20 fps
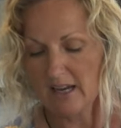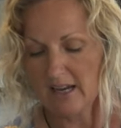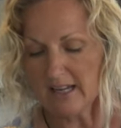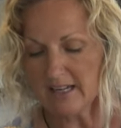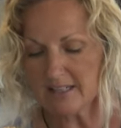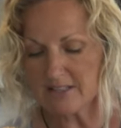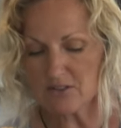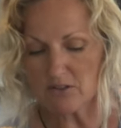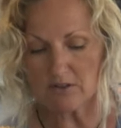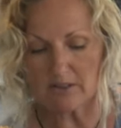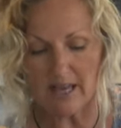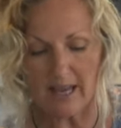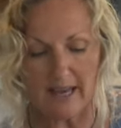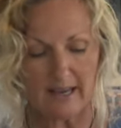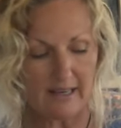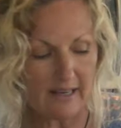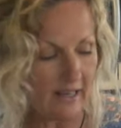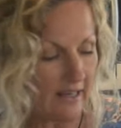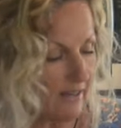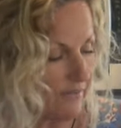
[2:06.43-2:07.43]
and it's
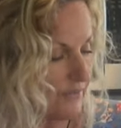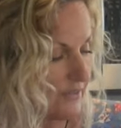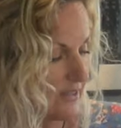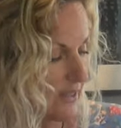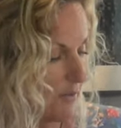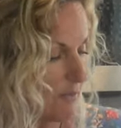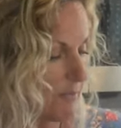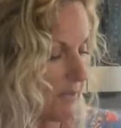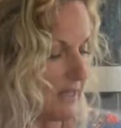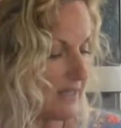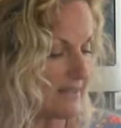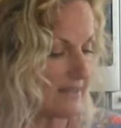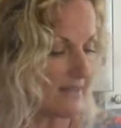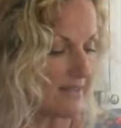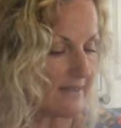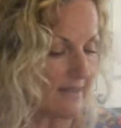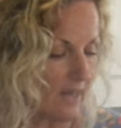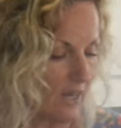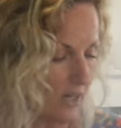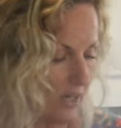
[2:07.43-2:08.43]
okay if some
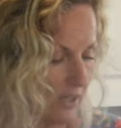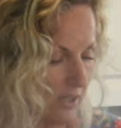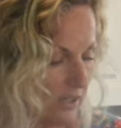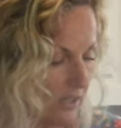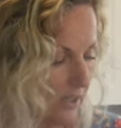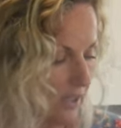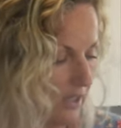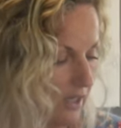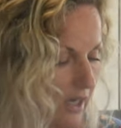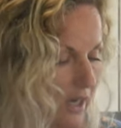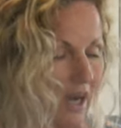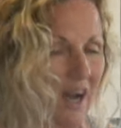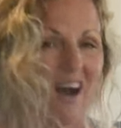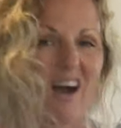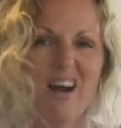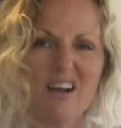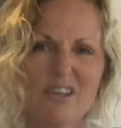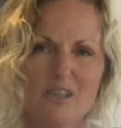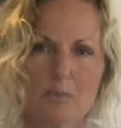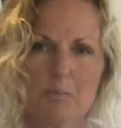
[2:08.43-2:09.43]
pieces aren't
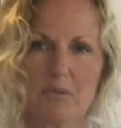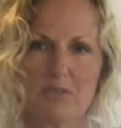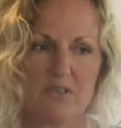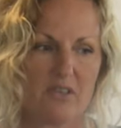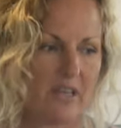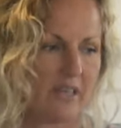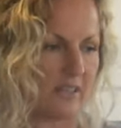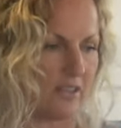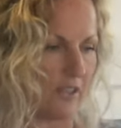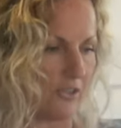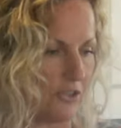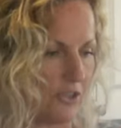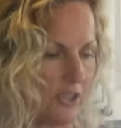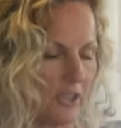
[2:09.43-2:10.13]
100% cooked.